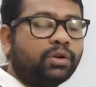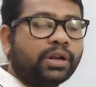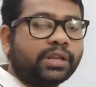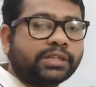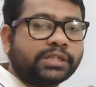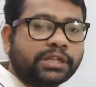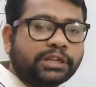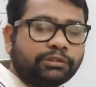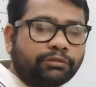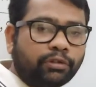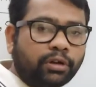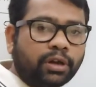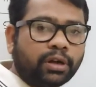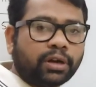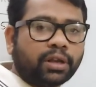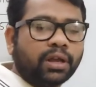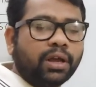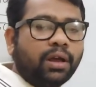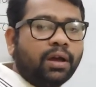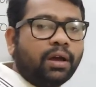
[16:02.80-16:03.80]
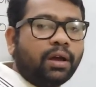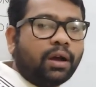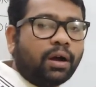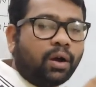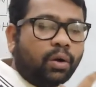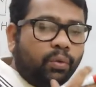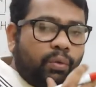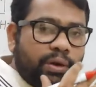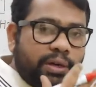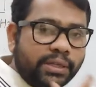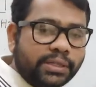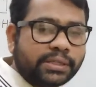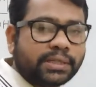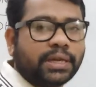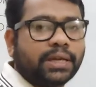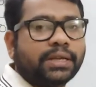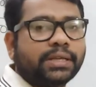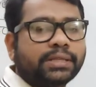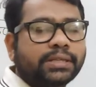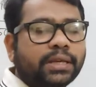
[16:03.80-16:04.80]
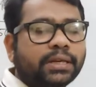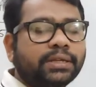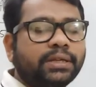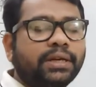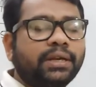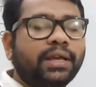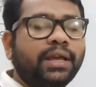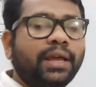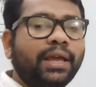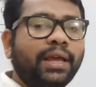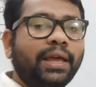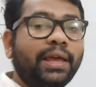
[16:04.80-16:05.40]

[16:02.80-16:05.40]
How does it work? How it is constructed?